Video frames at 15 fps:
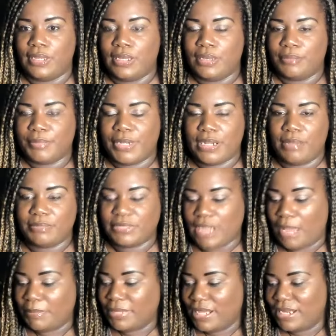But
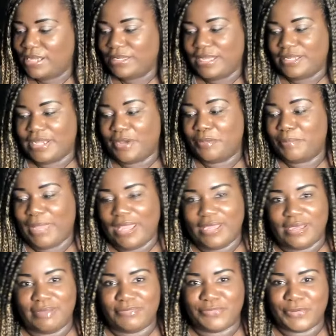I'm getting that they'll make
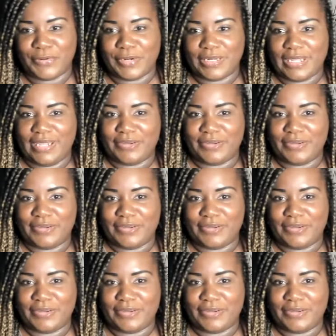up for it later